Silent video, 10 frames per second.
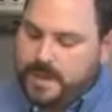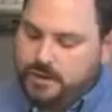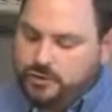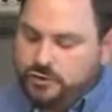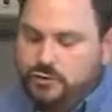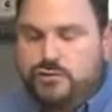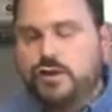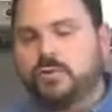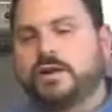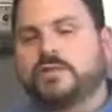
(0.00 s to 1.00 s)
And you'll
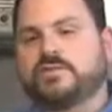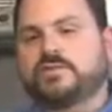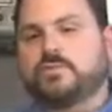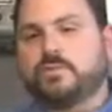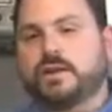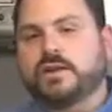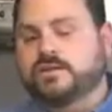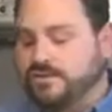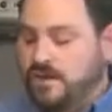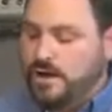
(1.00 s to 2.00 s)
know when it's
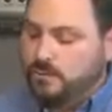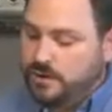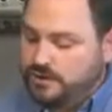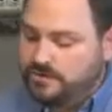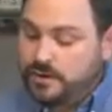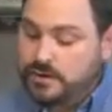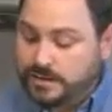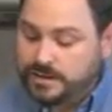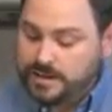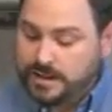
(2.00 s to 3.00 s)
done, when it's
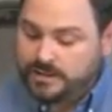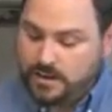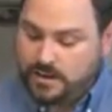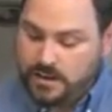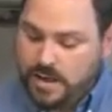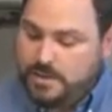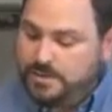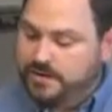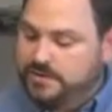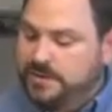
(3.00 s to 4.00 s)
starting to get done,
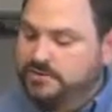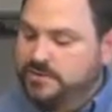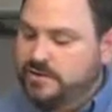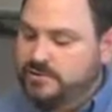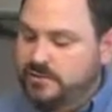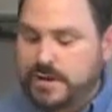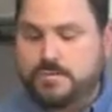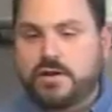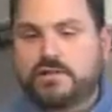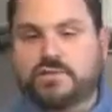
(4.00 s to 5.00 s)
because each of these
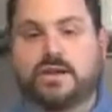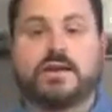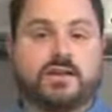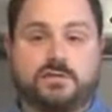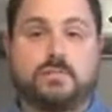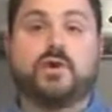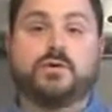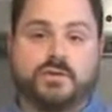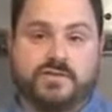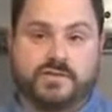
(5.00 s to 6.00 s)
cranberries is going to
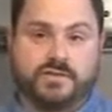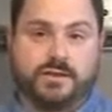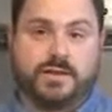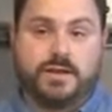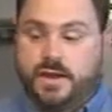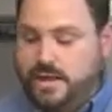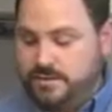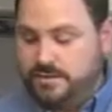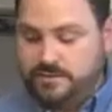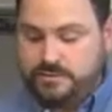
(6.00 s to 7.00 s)
explode, essentially.
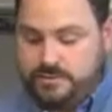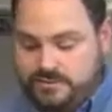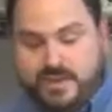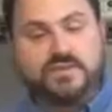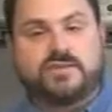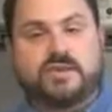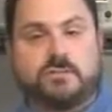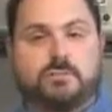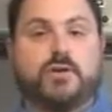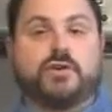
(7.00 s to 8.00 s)
The skin's going to
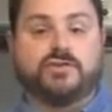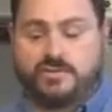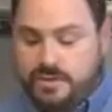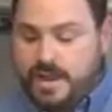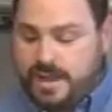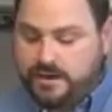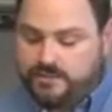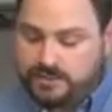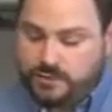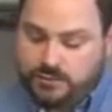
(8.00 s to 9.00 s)
burst, and
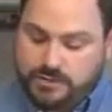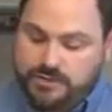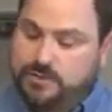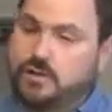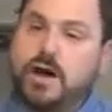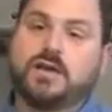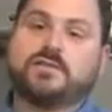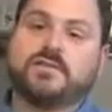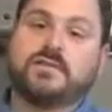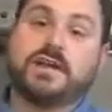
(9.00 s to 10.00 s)
it's going to release a lot of
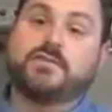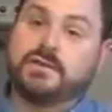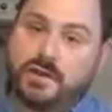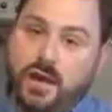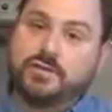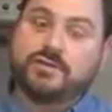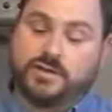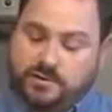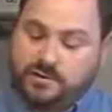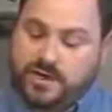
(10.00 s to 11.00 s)
its flavor, and the color's
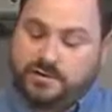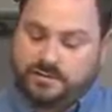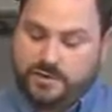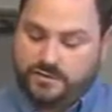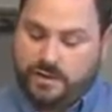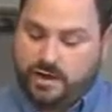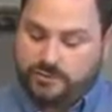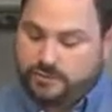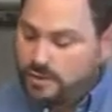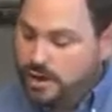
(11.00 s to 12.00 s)
going to change of our
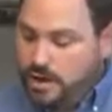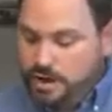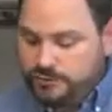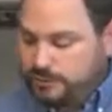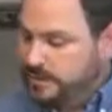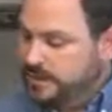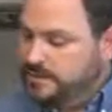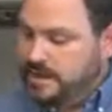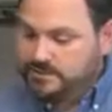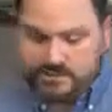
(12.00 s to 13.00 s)
sauce. So we're going to let
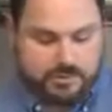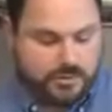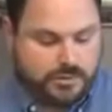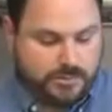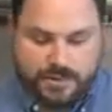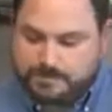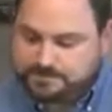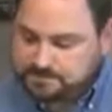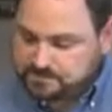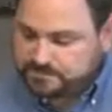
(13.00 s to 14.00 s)
that simmer a little bit.